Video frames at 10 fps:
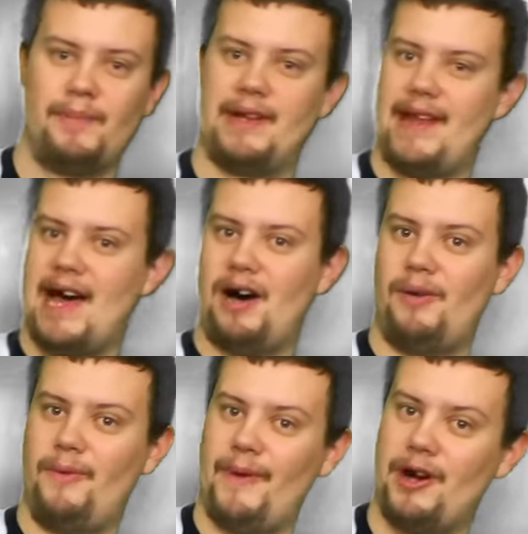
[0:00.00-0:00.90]
But
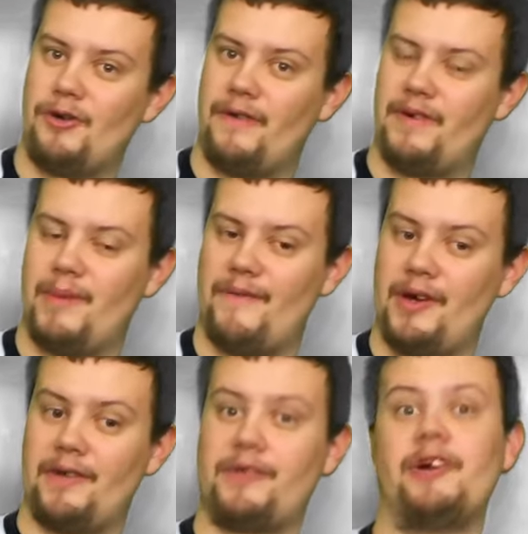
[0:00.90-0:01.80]
now we are going from a
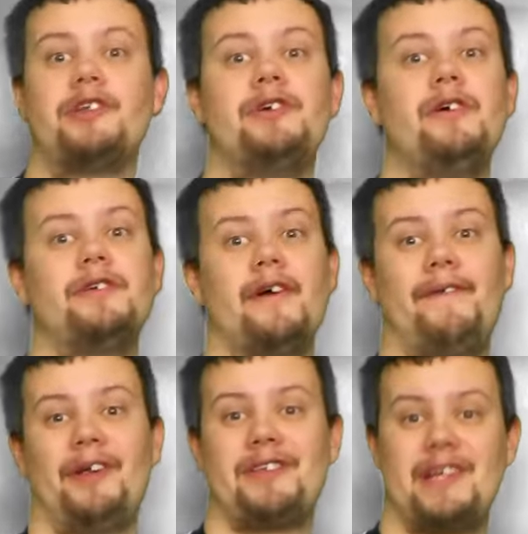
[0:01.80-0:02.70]
field of 32 to a
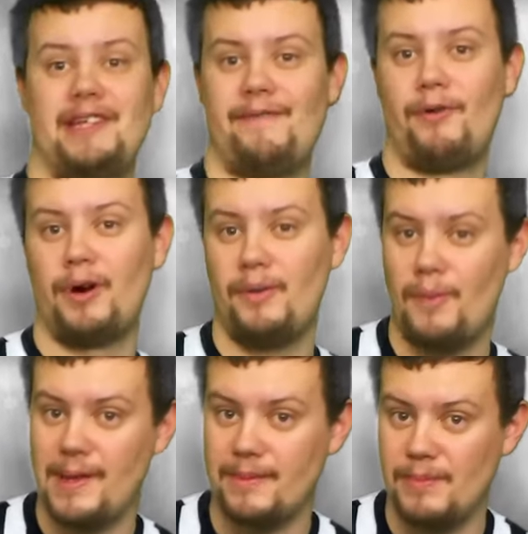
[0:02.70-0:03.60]
field of
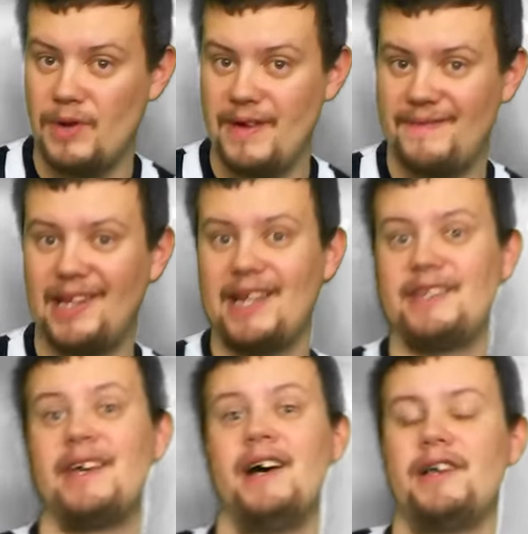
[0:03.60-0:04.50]
64 with movie
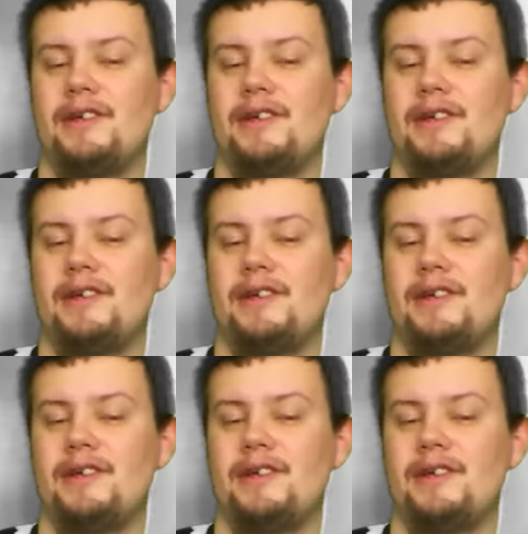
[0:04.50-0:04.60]
villains.